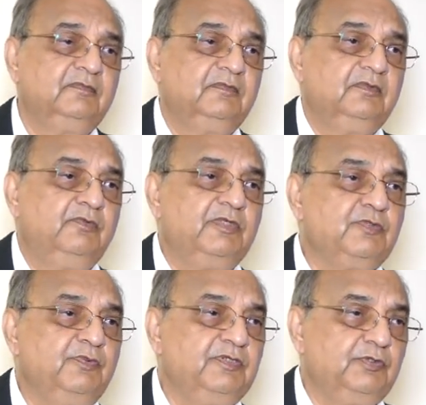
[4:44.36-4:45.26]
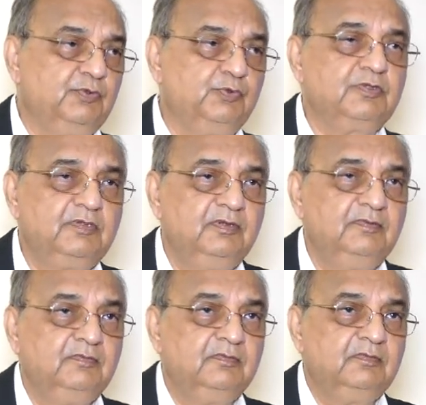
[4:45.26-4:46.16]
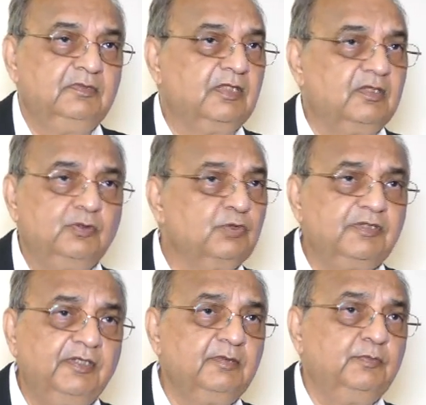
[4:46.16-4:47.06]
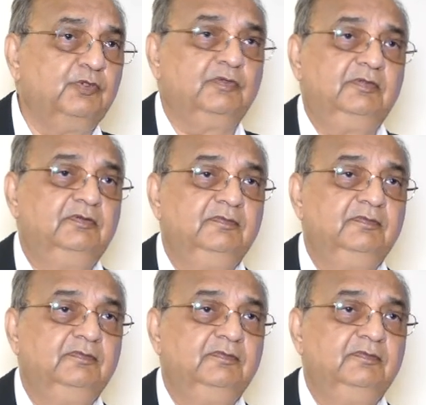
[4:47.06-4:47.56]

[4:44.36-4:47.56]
which we use. There are no third mode.